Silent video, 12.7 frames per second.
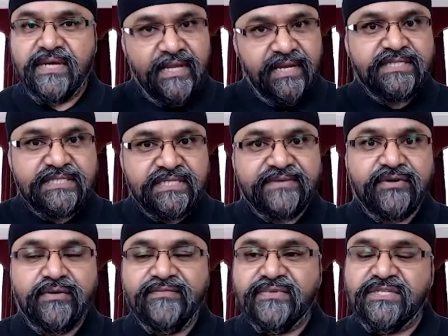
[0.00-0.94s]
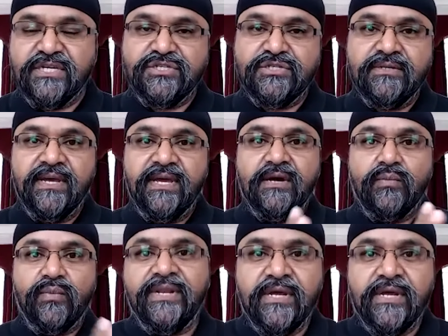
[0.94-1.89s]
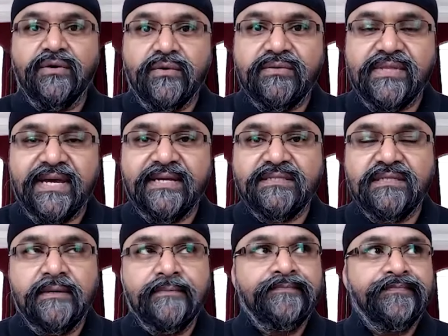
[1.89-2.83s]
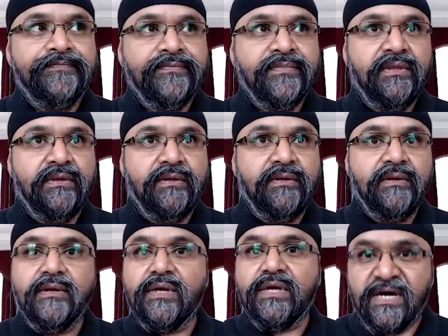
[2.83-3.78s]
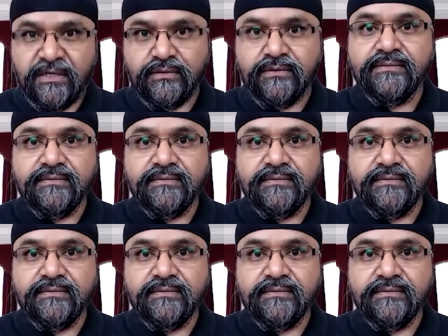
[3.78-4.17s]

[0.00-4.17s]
Let's just have a conversation. We know that coal